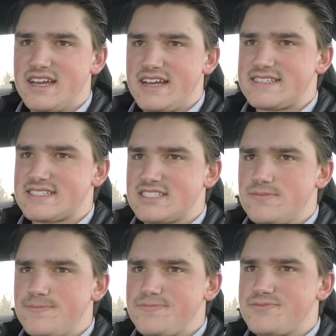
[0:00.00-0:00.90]
It's
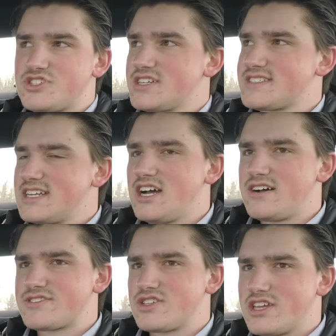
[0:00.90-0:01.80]
just
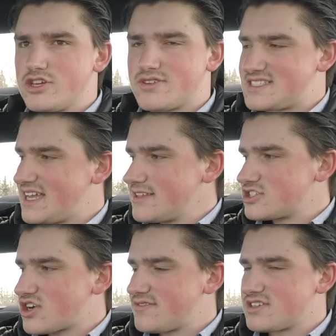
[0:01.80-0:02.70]
enough so that you could daily
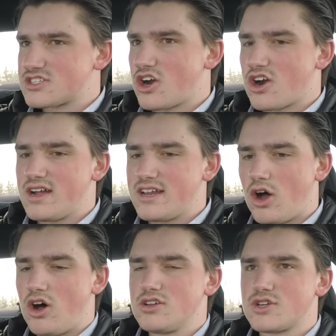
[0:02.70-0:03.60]
drive this car and
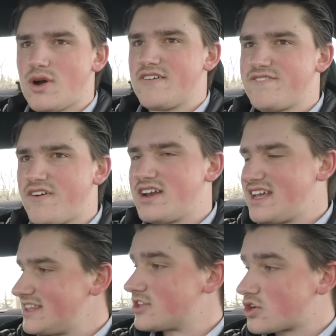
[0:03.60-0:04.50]
also have fun
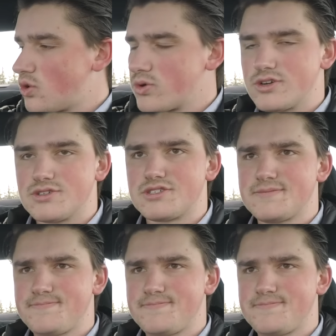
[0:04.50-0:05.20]
in the corners.